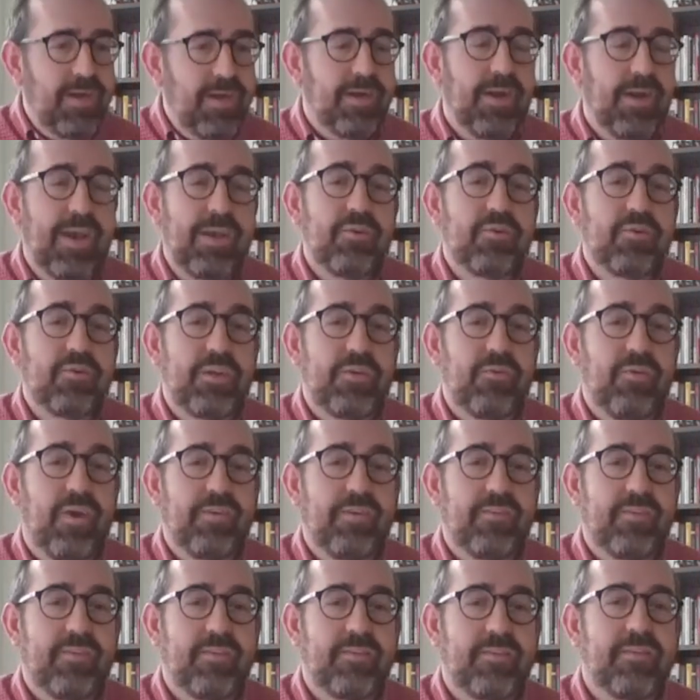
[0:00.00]
uh, energy
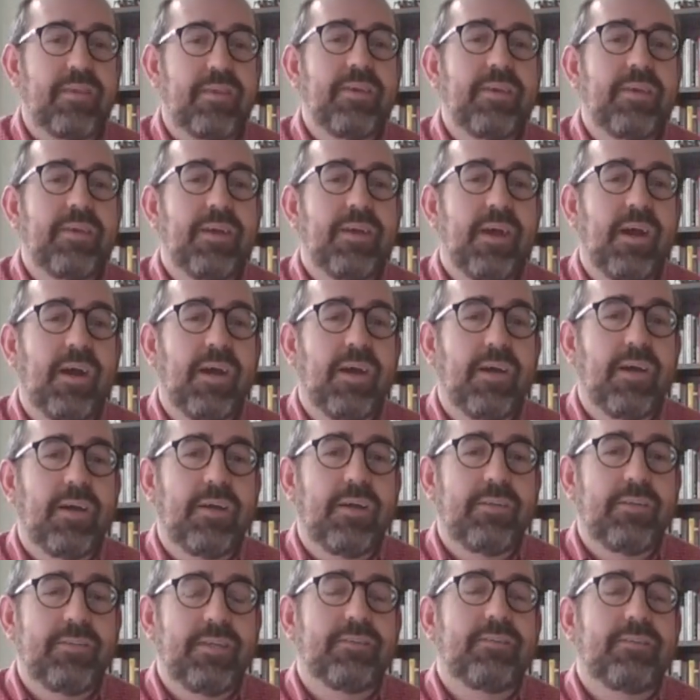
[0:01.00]
crisis,
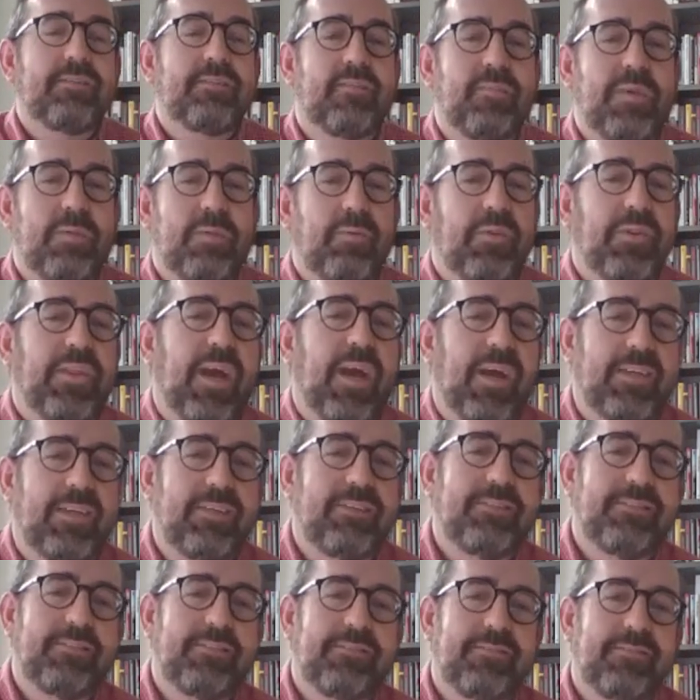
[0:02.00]
uh, dozens of people
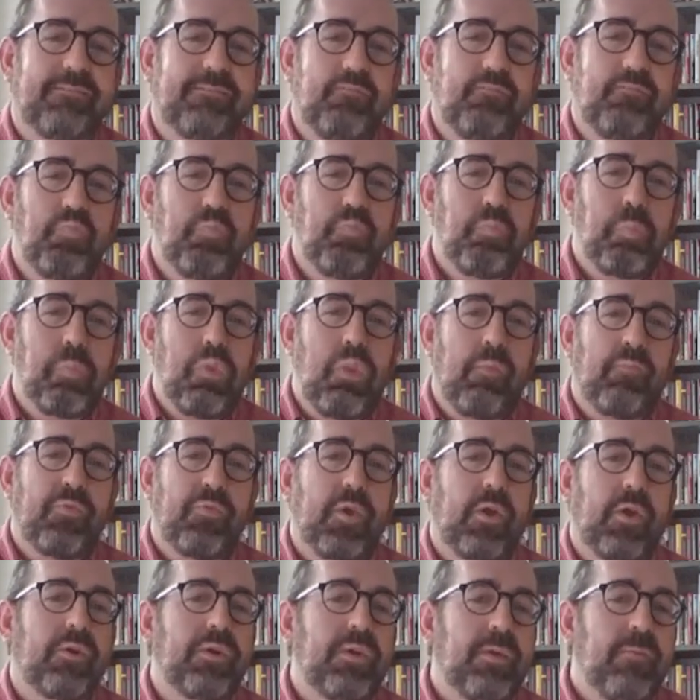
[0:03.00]
died.
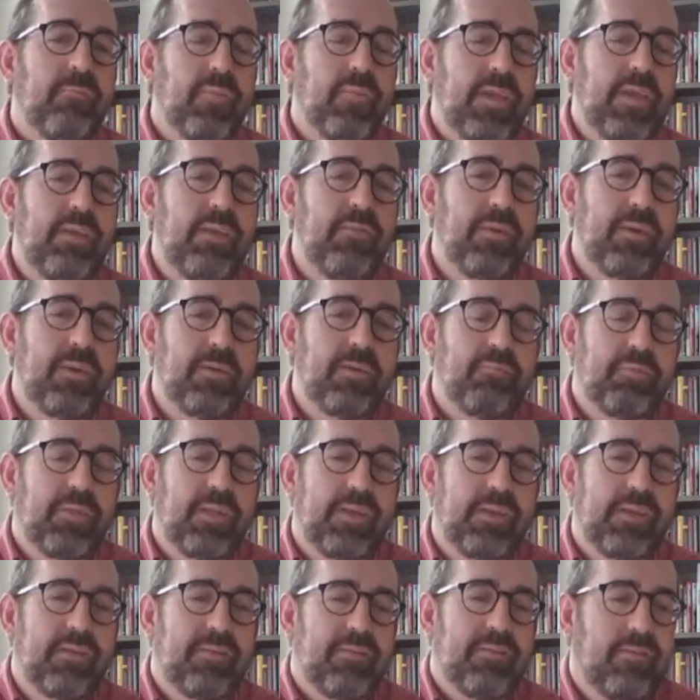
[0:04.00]
So even in a
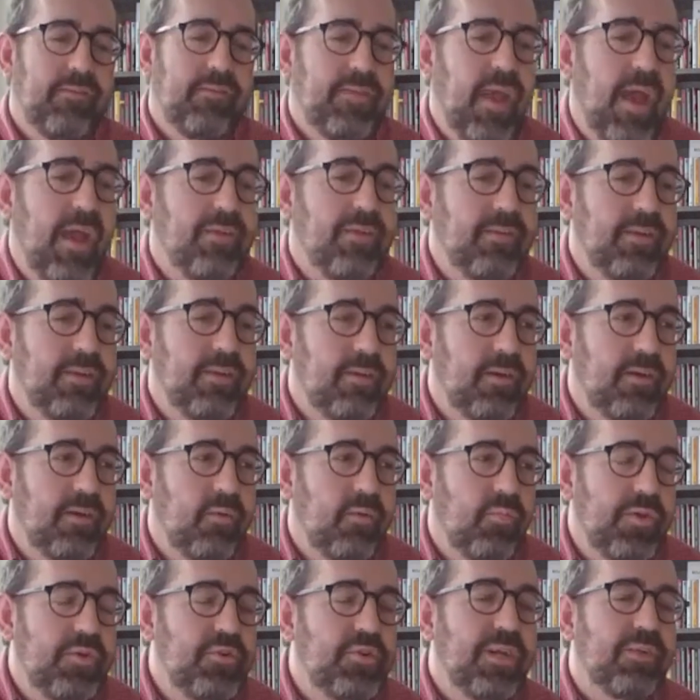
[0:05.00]
place that
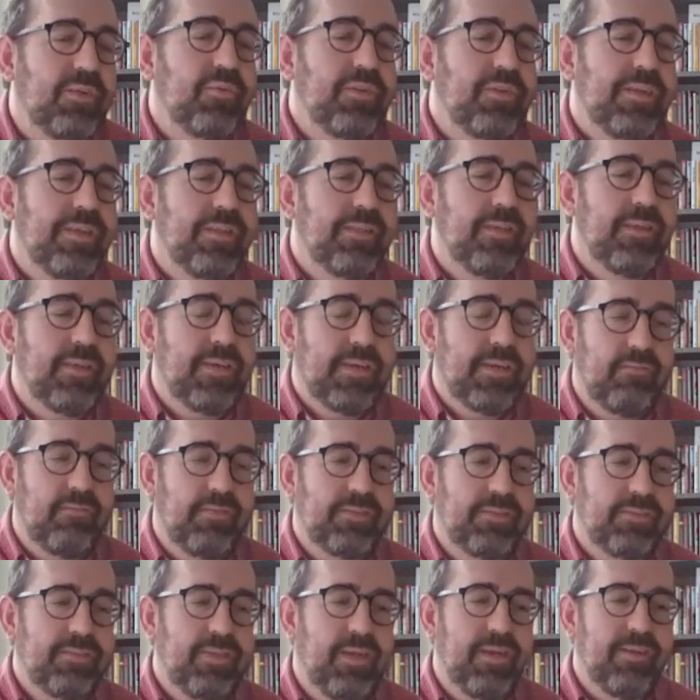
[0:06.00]
uh, we generally think
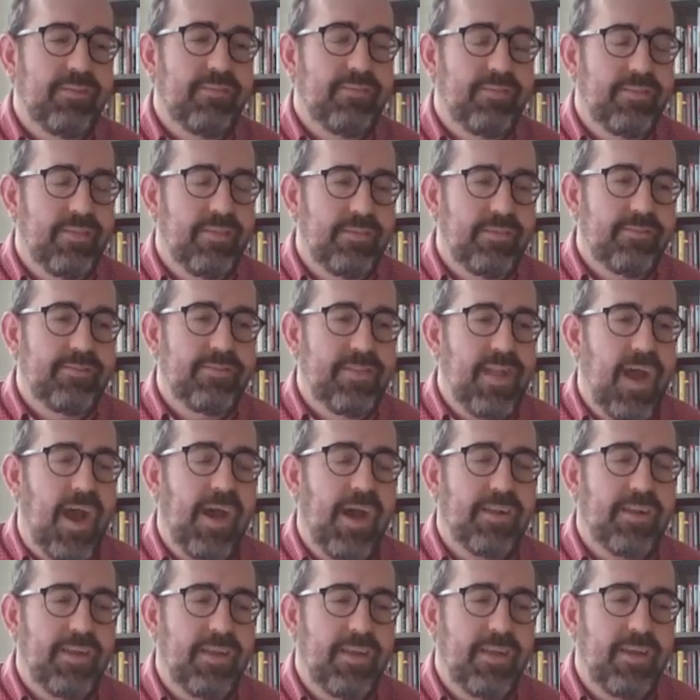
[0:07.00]
of as as as
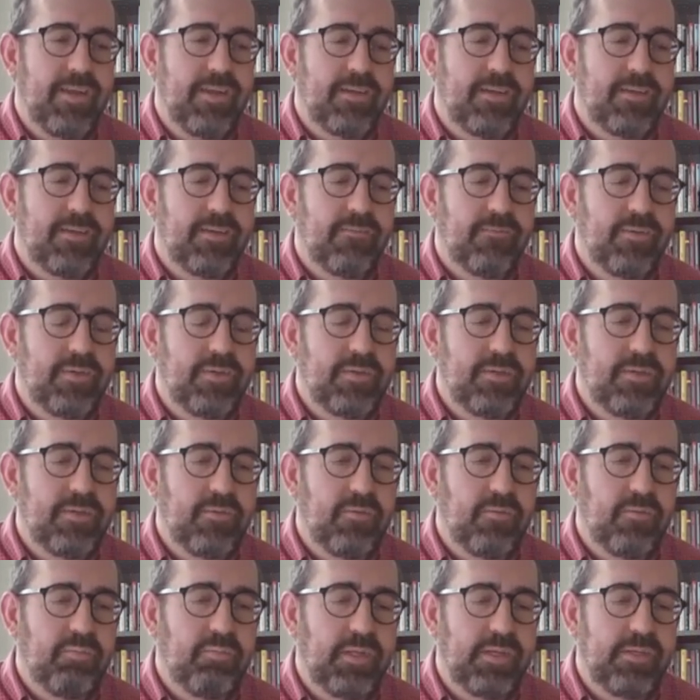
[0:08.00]
not a, a freezing
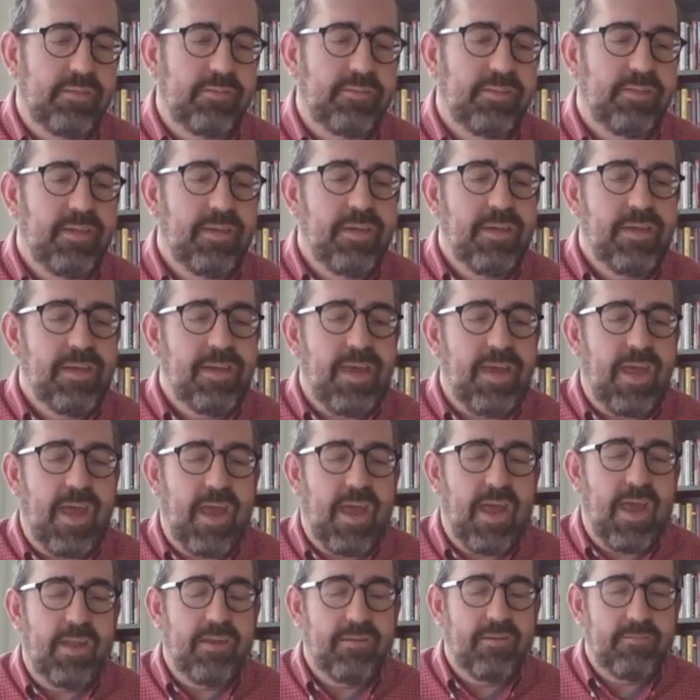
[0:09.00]
cold place,
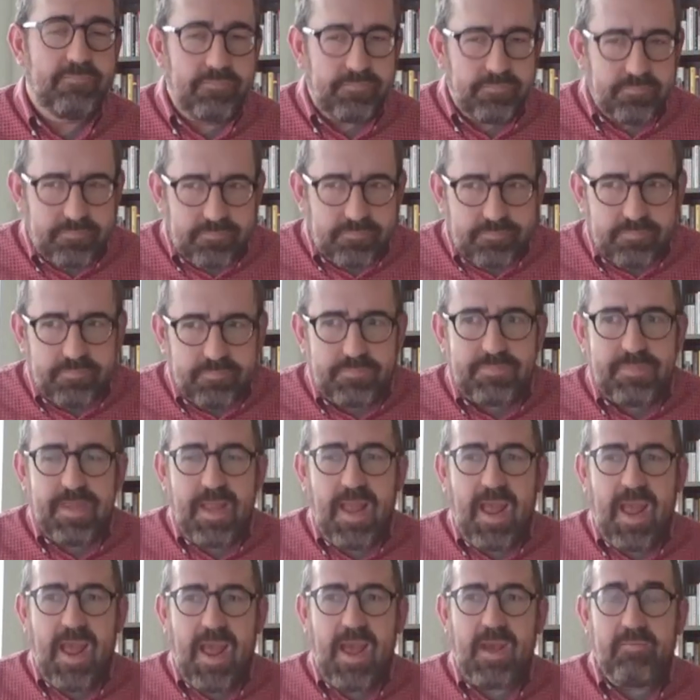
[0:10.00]
can
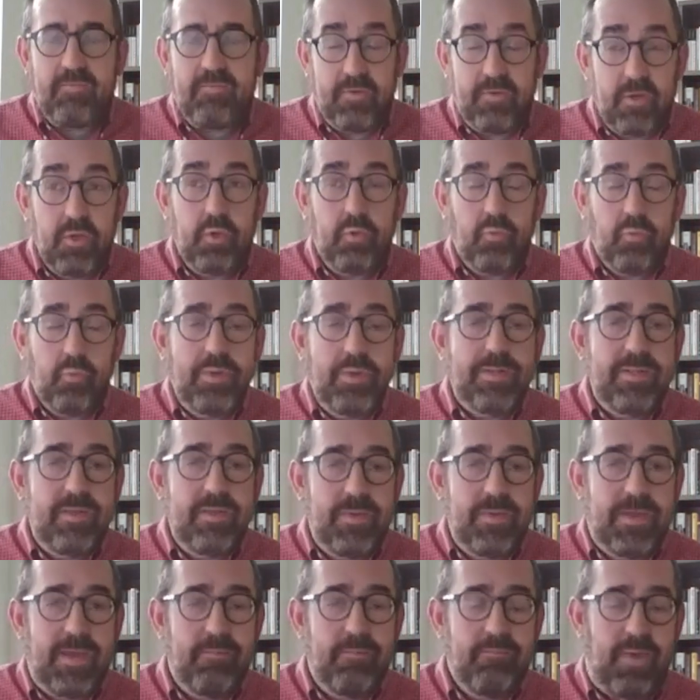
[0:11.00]
have
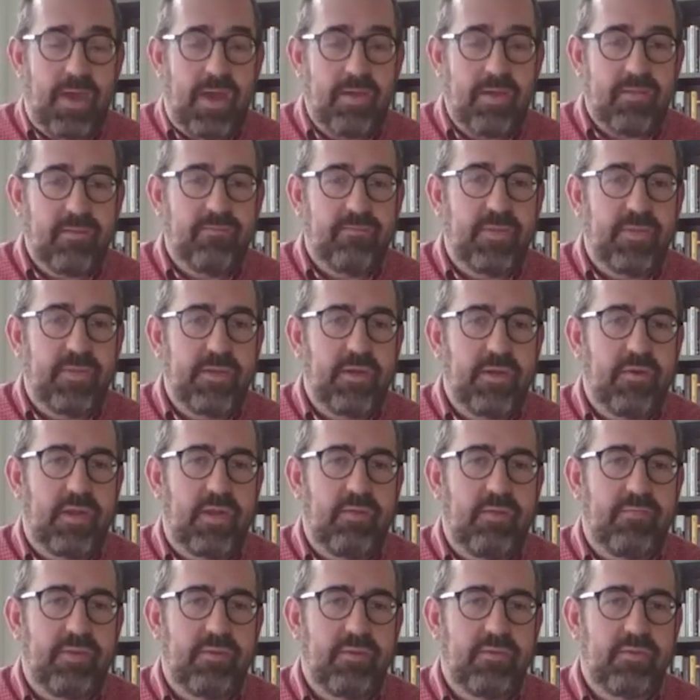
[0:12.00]
really big impacts if they
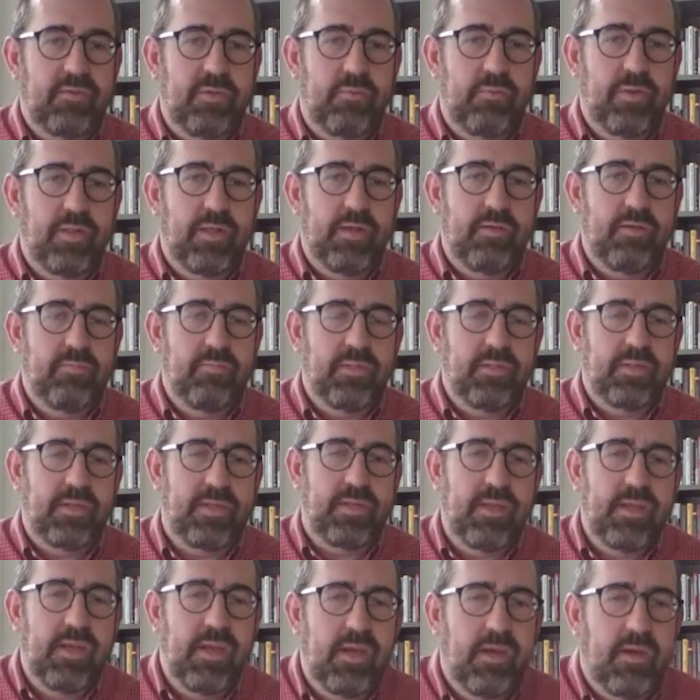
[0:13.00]
don't have energy
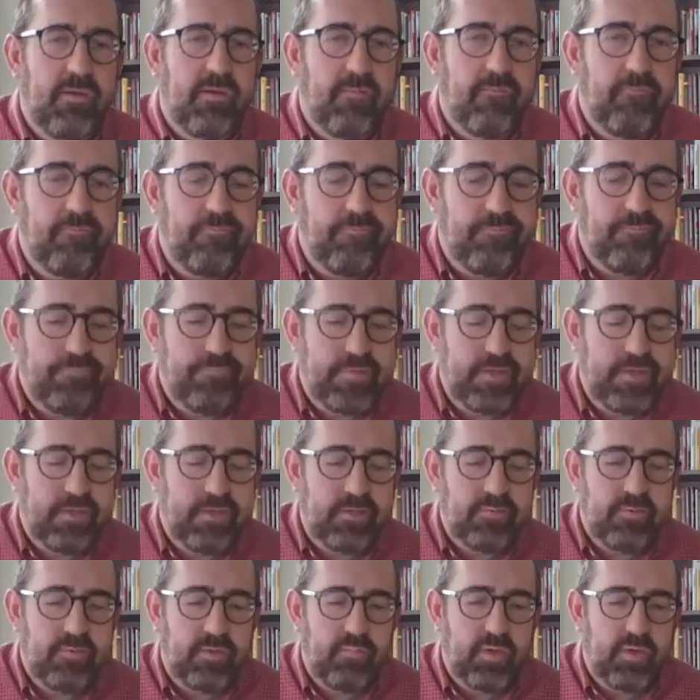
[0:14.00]
reliability um, in
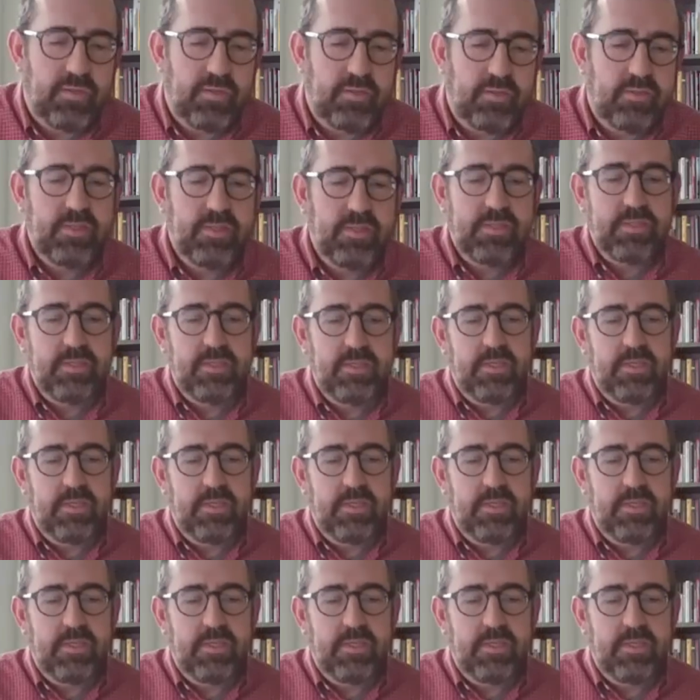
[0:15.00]
extreme weather.